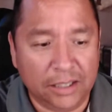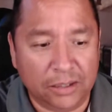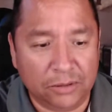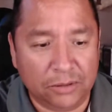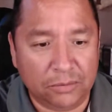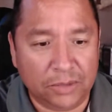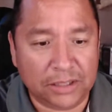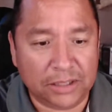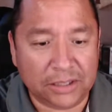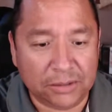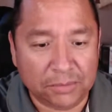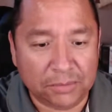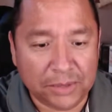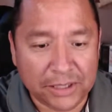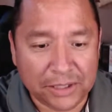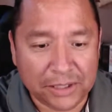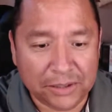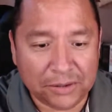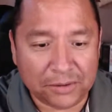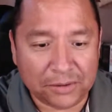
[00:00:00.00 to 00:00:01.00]
What did we
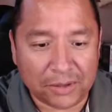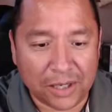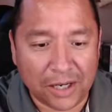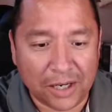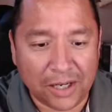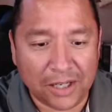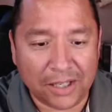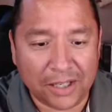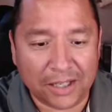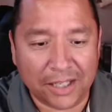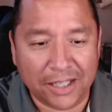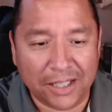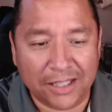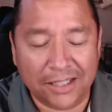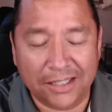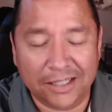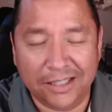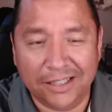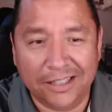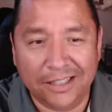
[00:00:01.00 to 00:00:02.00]
do wrong, and
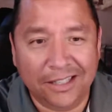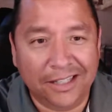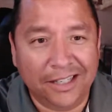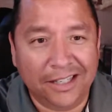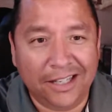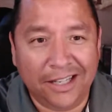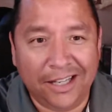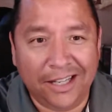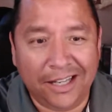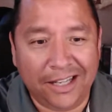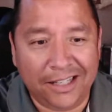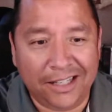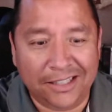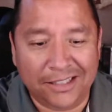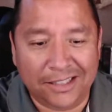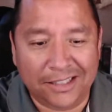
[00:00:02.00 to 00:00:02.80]
and